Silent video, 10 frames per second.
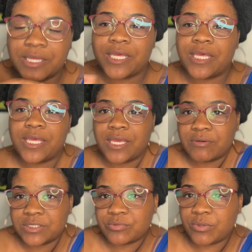It
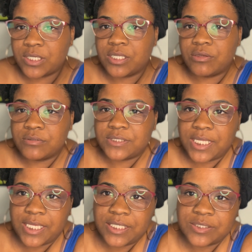was one of those
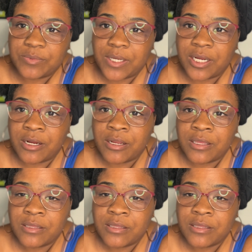days where